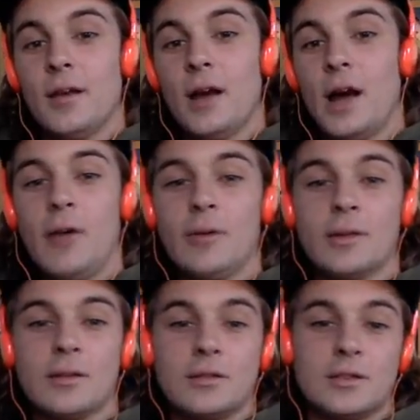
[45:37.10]

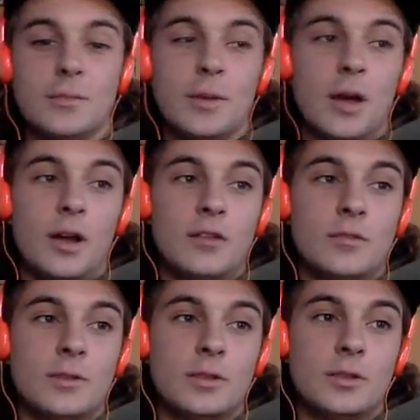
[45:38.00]
to be
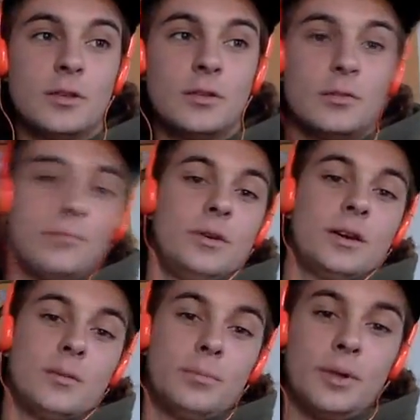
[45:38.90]
honest with you, my
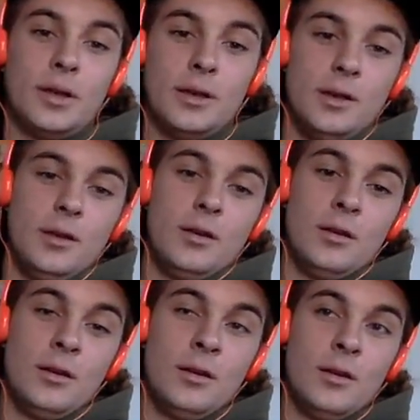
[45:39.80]
complaint
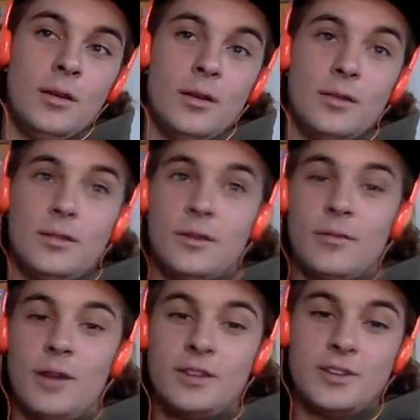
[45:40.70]
here, I think
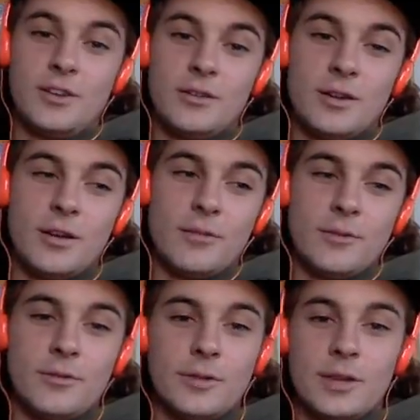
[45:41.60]
Ride Channel kind of
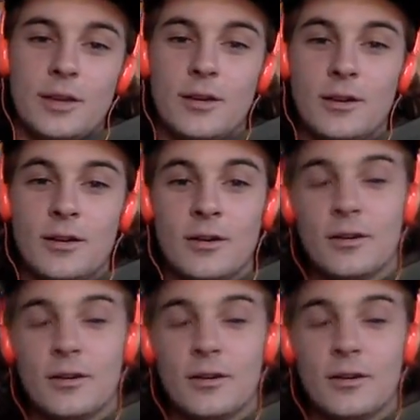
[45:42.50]
ruined the ender.